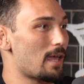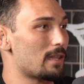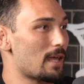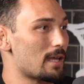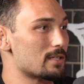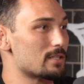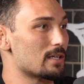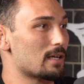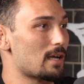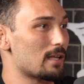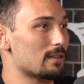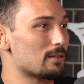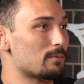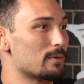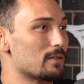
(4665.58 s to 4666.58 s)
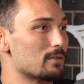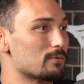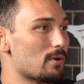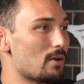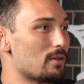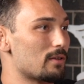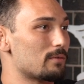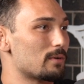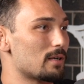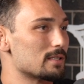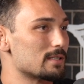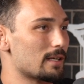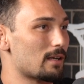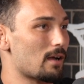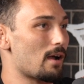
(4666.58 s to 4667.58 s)
and that shit got the wheels rolling where I
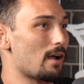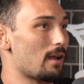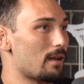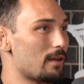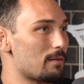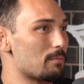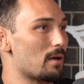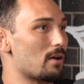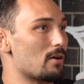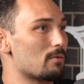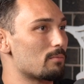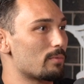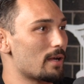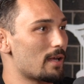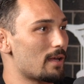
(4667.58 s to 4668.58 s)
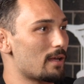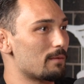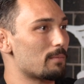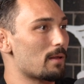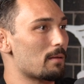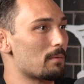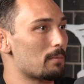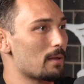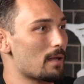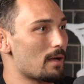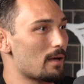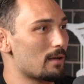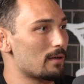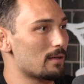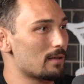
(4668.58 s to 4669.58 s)
was like, all right, I need my own brand, blah, blah,
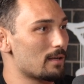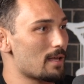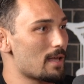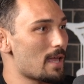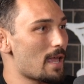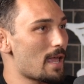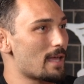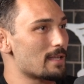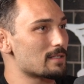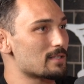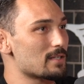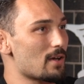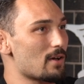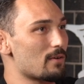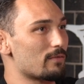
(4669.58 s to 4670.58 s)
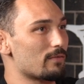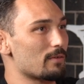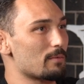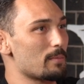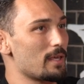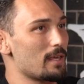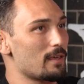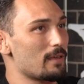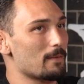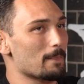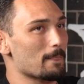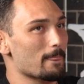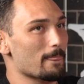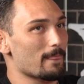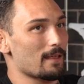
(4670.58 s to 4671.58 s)
blah. And so for me,
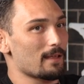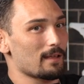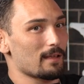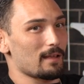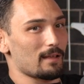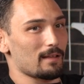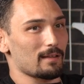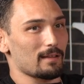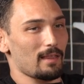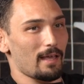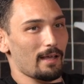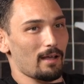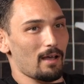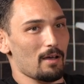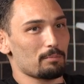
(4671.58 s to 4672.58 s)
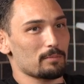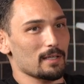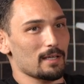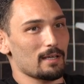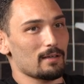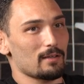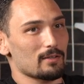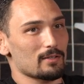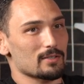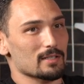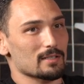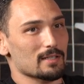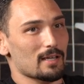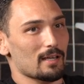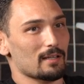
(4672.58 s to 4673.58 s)
like Up the Hill is
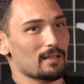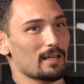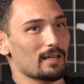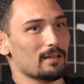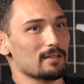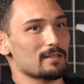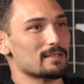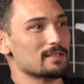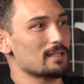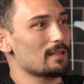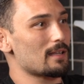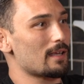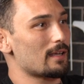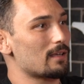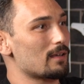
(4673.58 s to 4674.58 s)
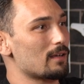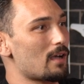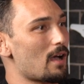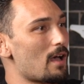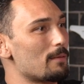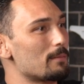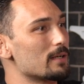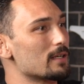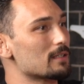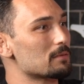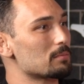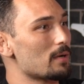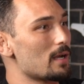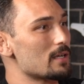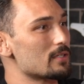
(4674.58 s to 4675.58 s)
just kind of like a common
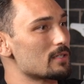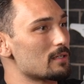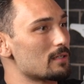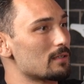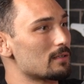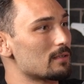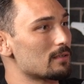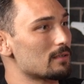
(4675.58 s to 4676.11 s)
expression.